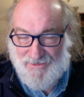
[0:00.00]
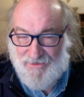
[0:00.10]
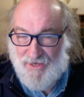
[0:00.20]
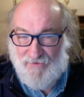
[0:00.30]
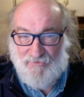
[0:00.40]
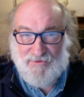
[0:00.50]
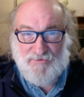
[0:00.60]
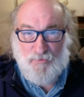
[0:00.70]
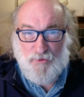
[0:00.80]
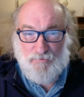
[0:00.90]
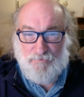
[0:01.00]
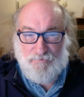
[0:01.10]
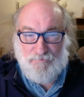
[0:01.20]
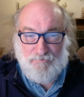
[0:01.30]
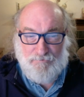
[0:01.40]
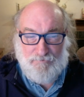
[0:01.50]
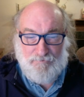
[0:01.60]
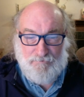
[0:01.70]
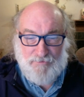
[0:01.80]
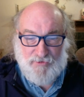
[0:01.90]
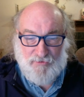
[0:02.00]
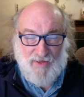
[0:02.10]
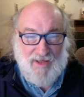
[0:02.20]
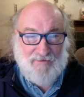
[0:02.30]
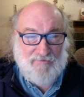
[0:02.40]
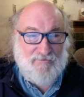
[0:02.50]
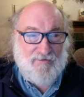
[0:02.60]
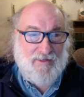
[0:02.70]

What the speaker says: none of us would survive.